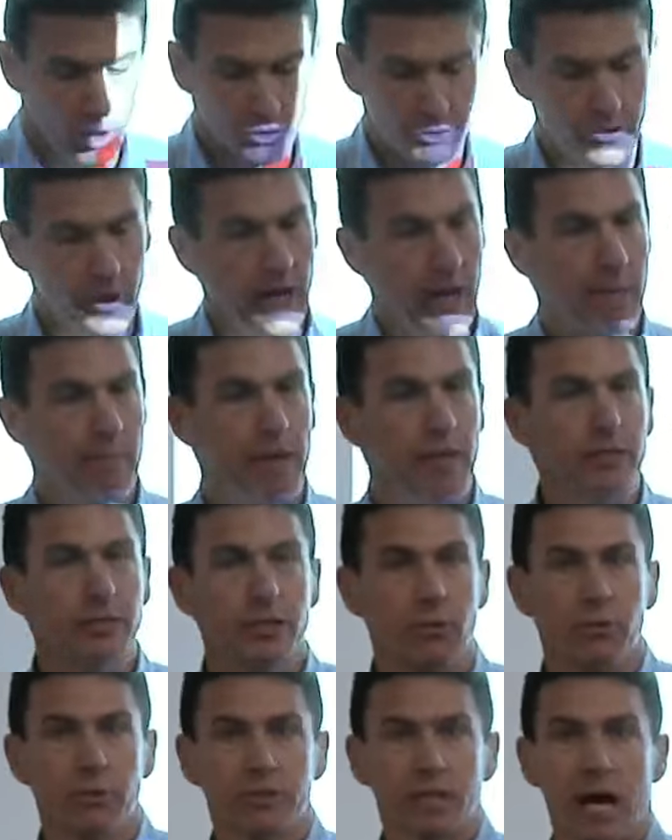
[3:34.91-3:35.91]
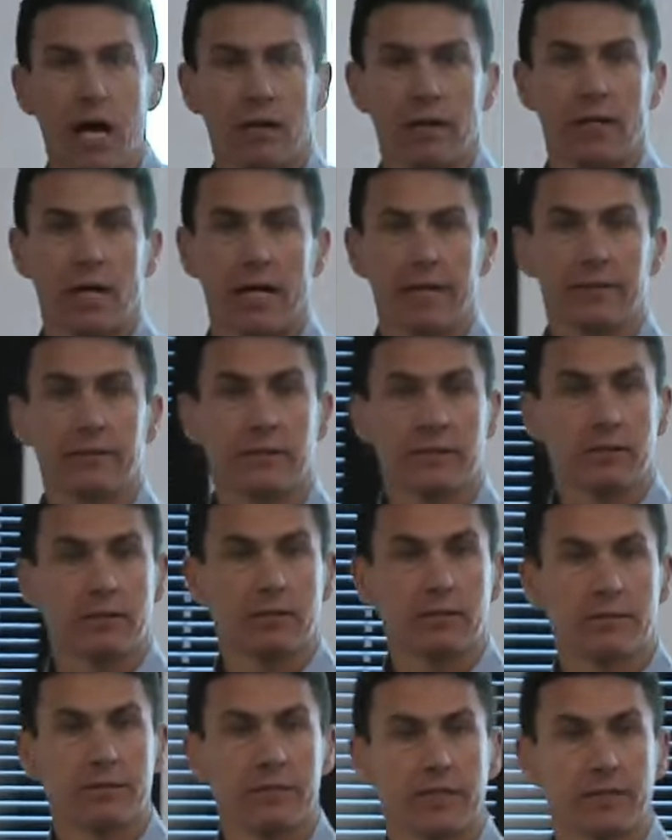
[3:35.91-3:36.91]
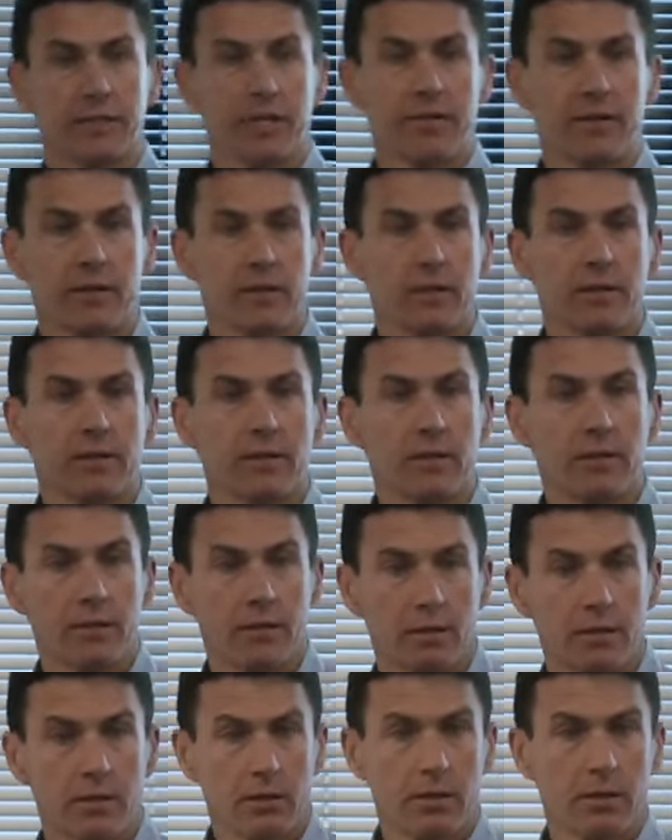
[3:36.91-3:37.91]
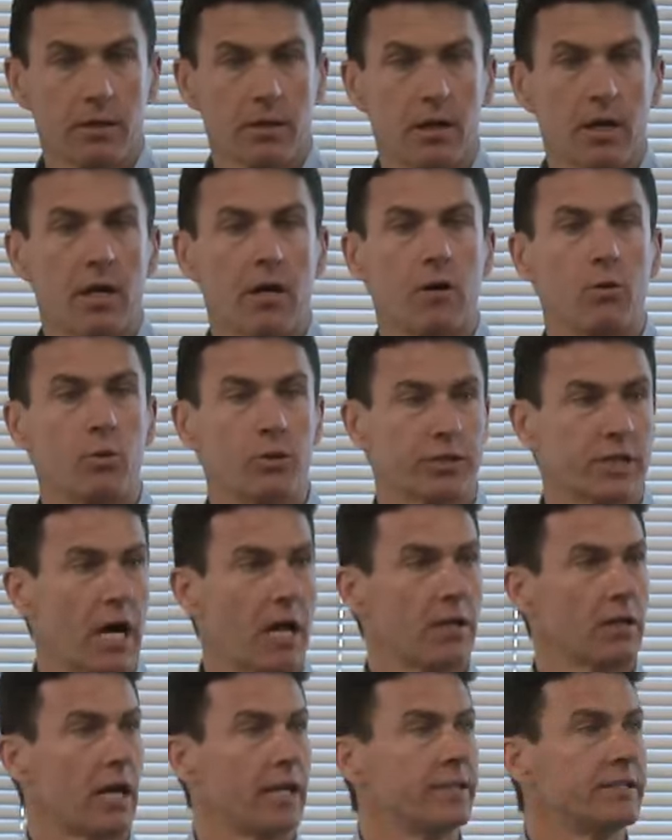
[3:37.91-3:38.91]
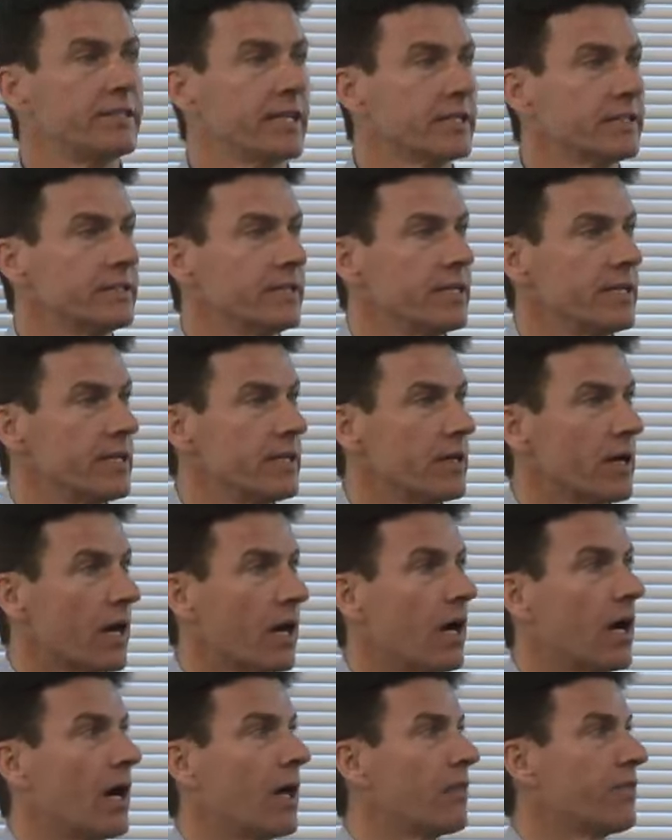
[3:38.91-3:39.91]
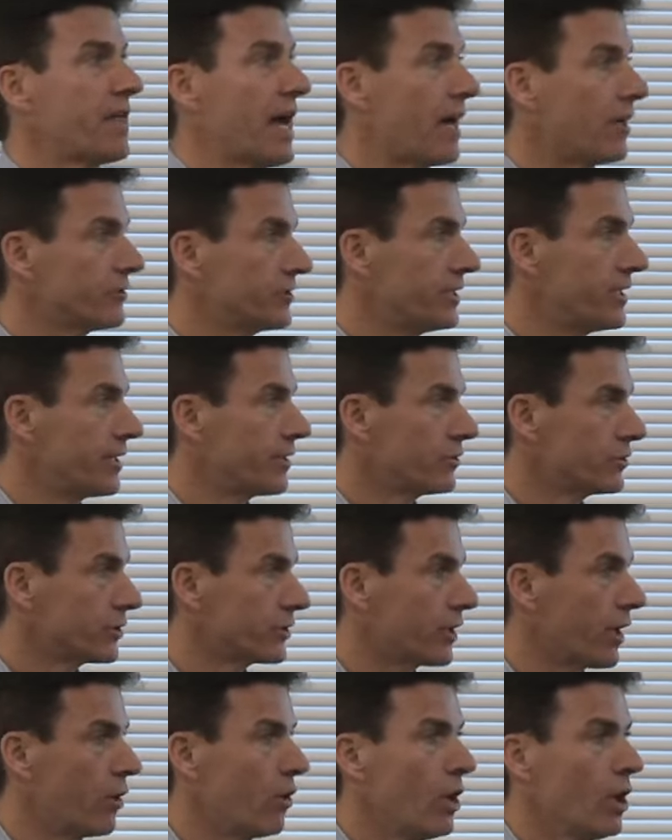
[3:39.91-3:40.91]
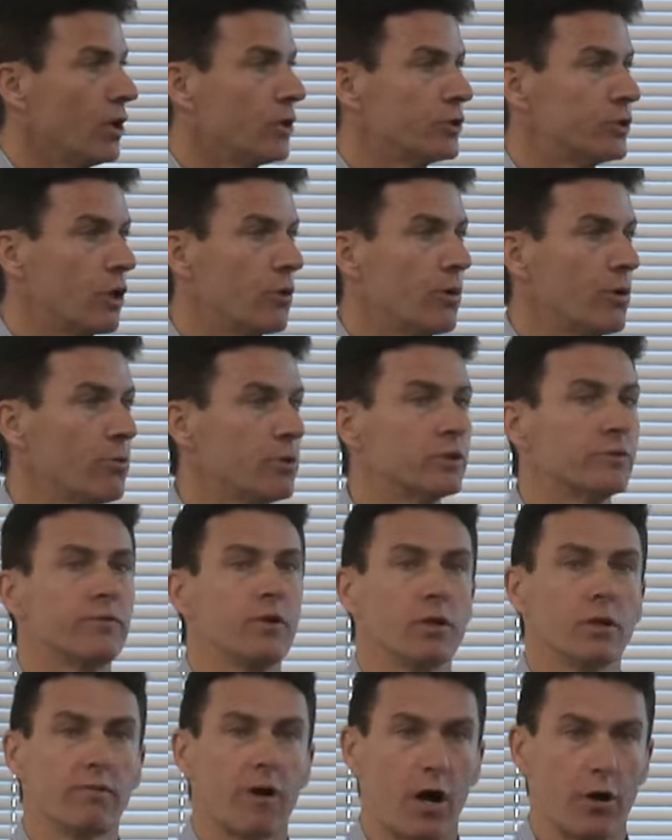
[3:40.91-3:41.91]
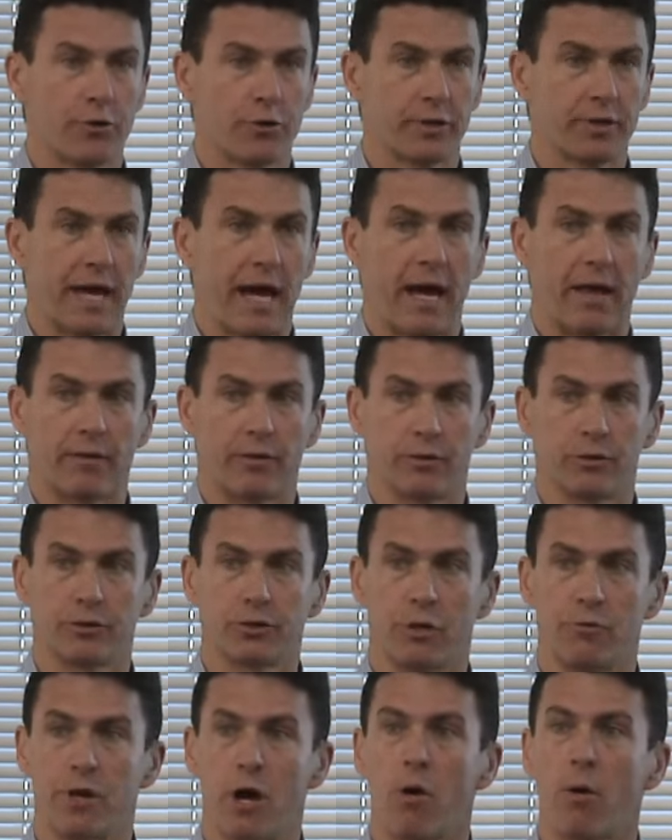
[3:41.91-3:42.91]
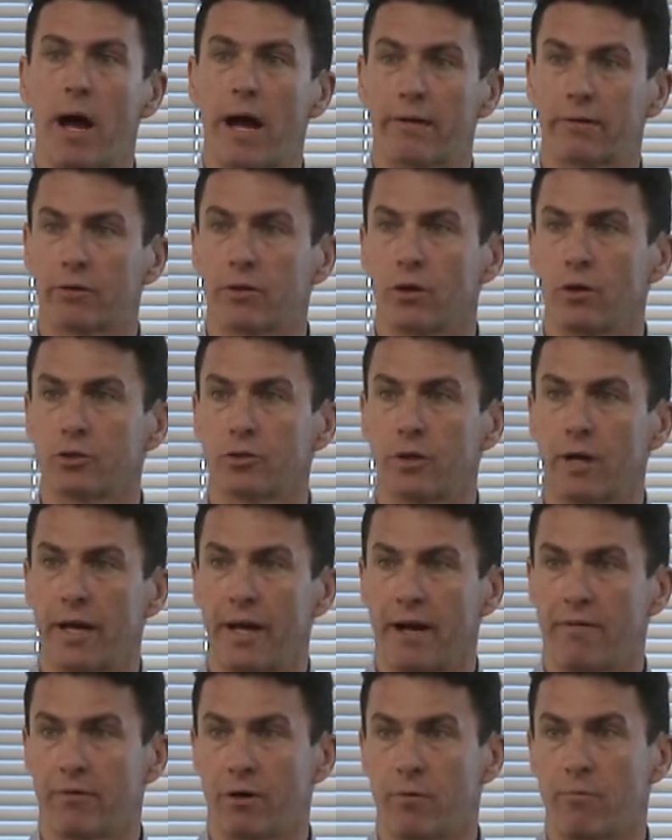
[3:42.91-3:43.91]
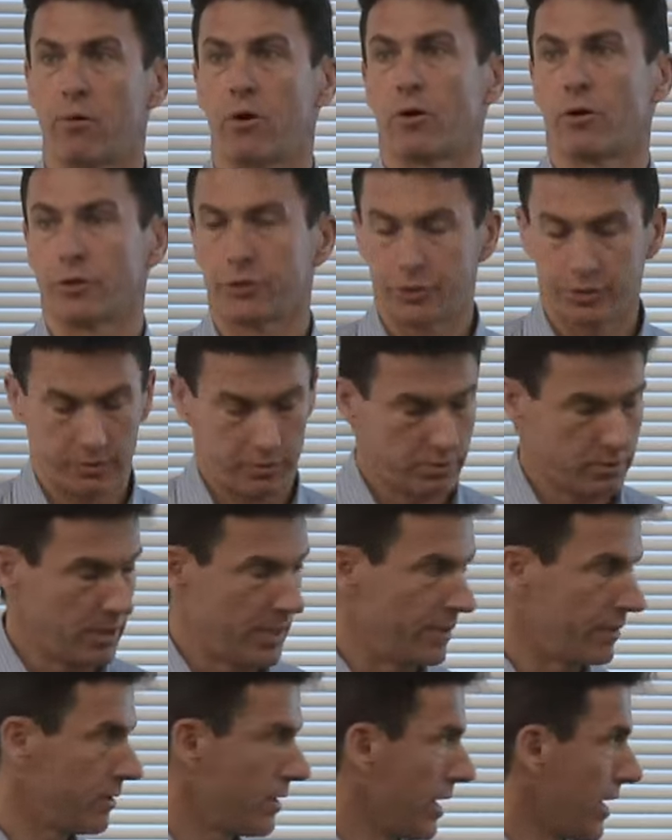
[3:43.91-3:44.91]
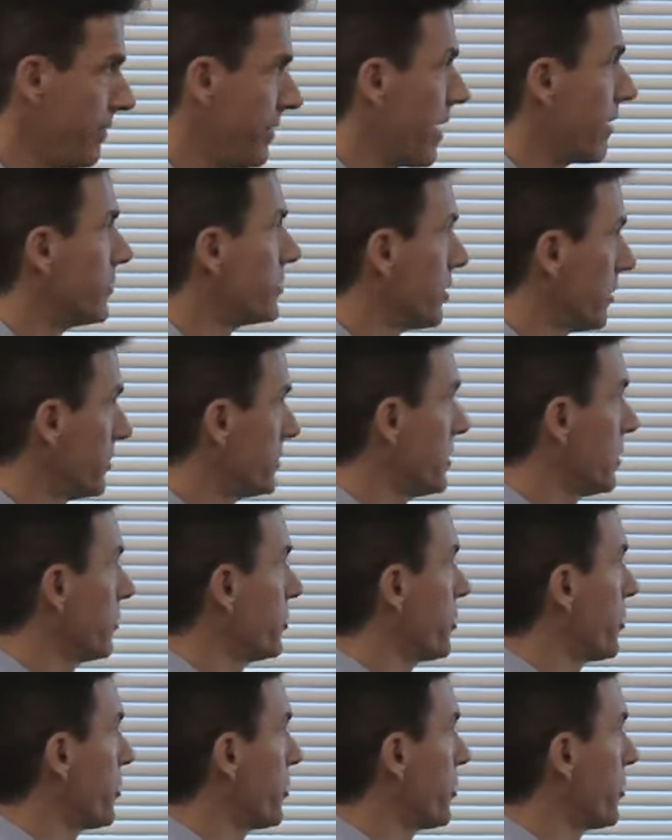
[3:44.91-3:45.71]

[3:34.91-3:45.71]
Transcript: Australia, I mentioned it was colonized sixty... Yeah. Oh, you're gonna get to that. Was colonized sixty thousand uh, years ago, so it was full of hunter-gatherers. So no agriculture had ever emerged in, in there until, until